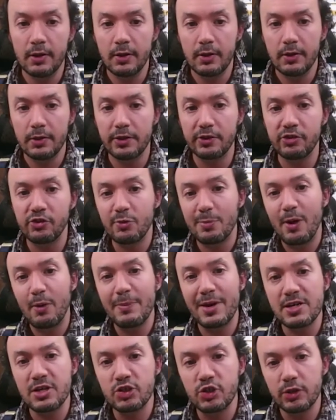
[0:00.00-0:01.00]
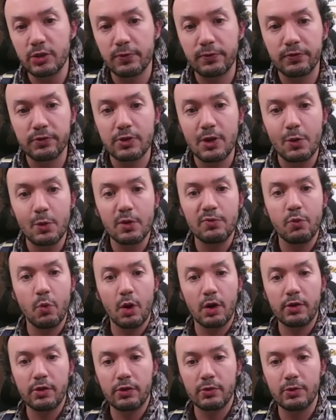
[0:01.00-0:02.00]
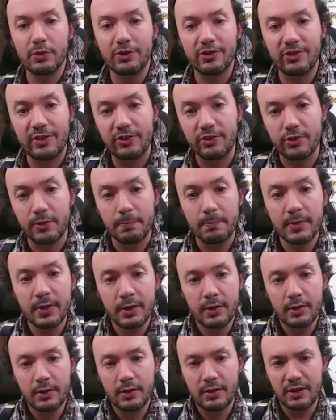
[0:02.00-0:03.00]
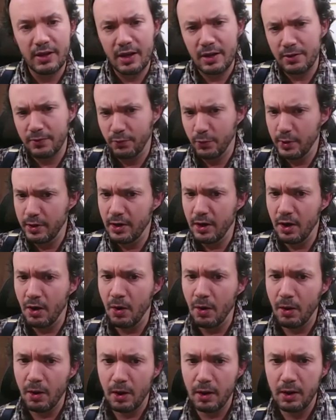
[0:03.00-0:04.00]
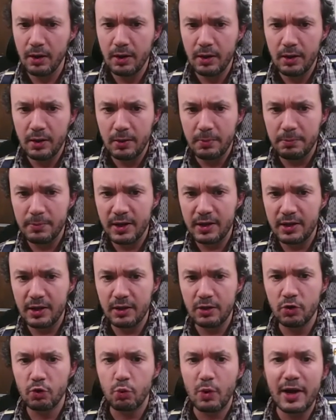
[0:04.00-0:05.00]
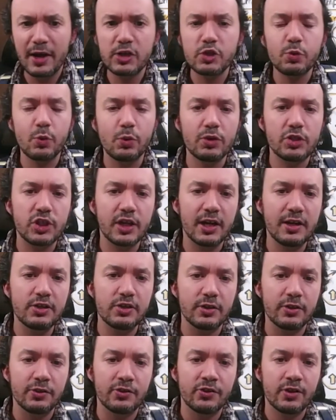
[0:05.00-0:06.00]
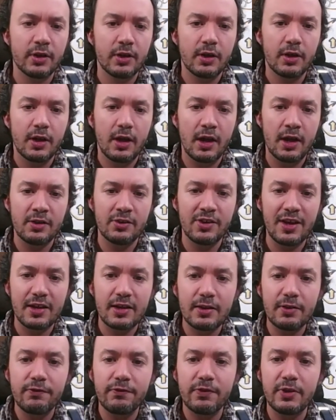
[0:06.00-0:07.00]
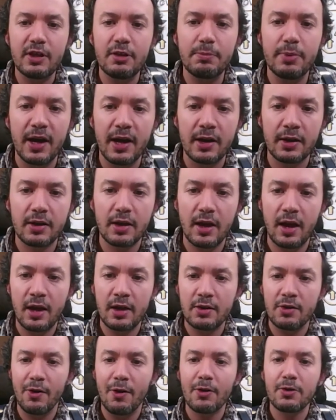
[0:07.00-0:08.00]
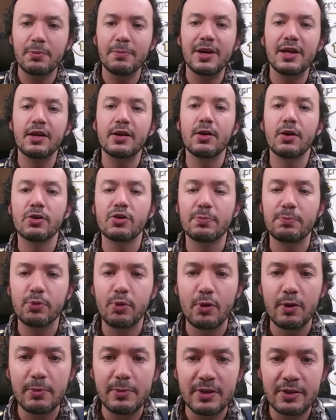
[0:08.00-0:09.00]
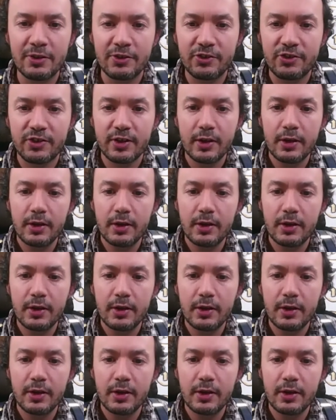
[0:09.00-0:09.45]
This is about managing the flow of work through the system. Again, if we are making gradual changes and getting feedback and automating our deployments